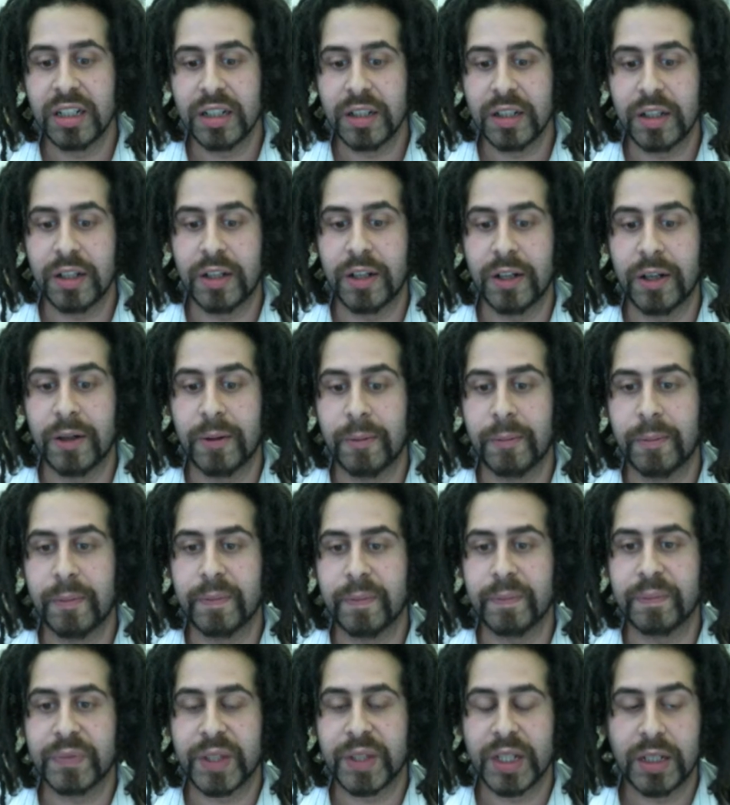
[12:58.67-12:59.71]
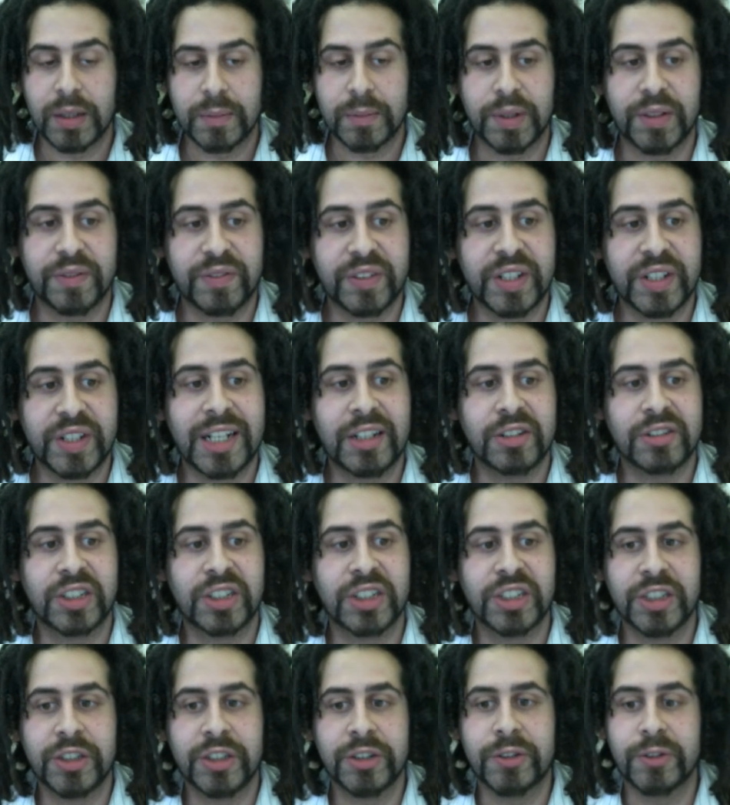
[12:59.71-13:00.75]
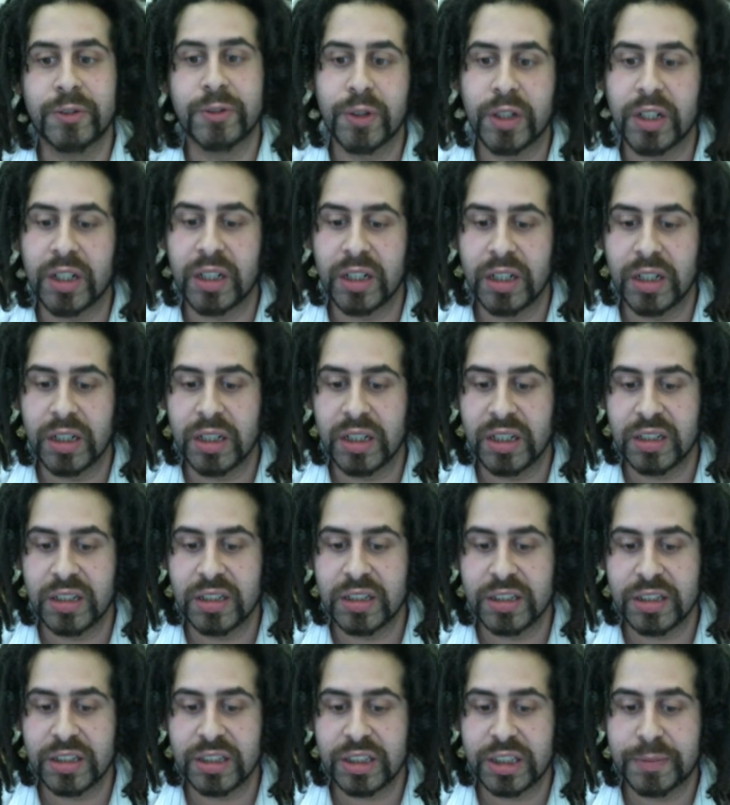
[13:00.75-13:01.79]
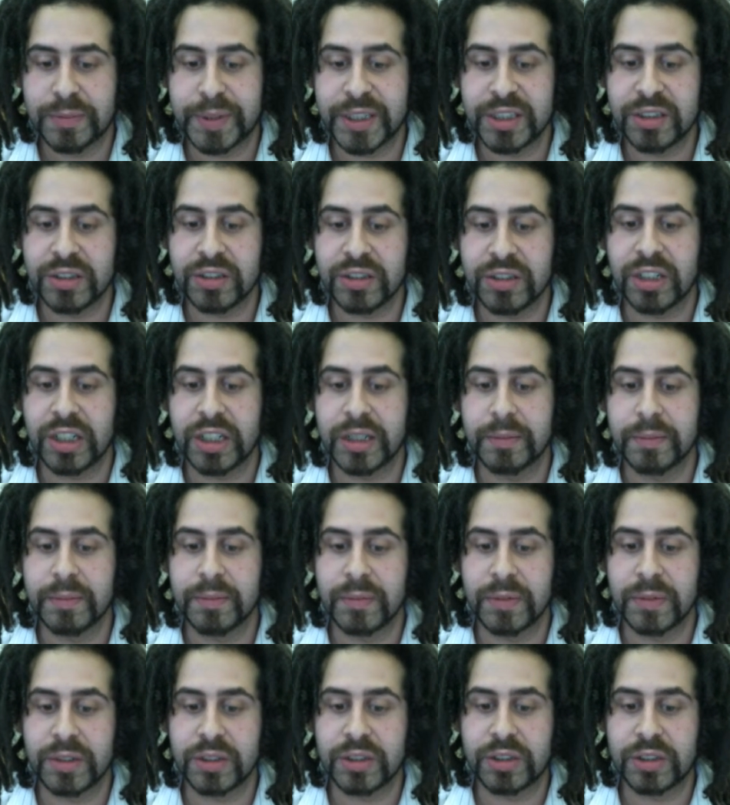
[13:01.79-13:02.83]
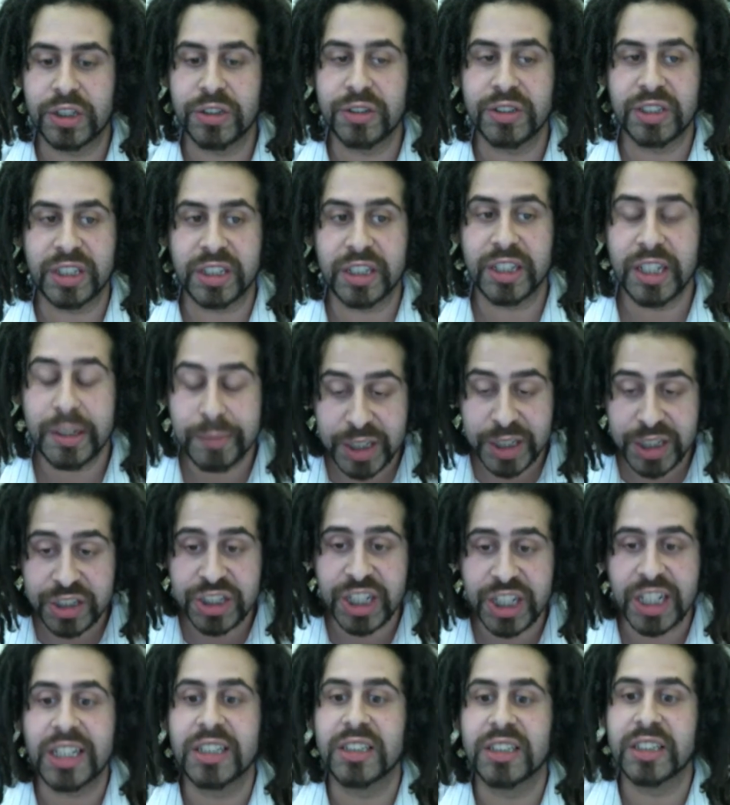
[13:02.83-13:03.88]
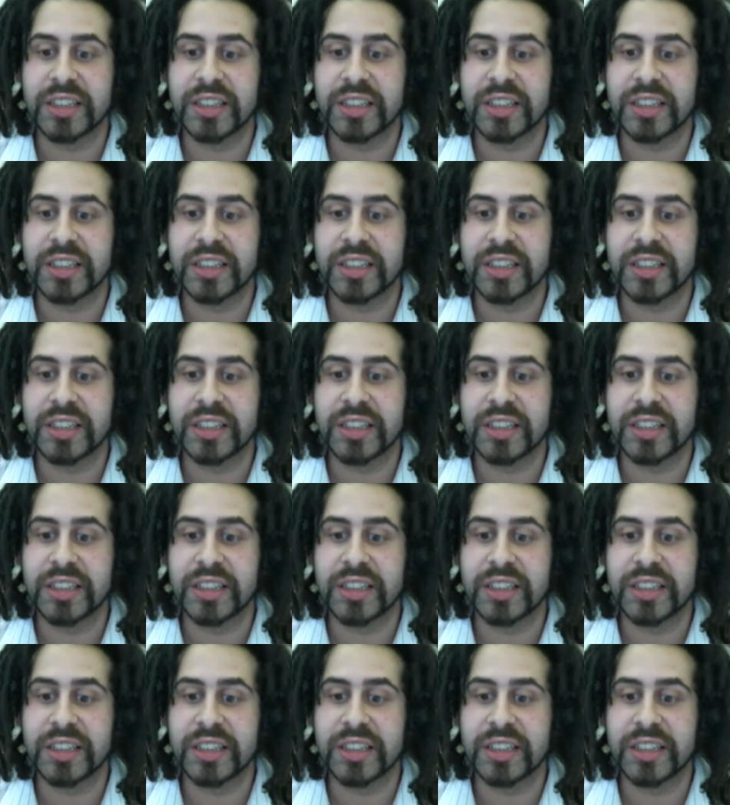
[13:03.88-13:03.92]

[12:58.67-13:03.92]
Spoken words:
But for now, can you spend your time choosing an image and a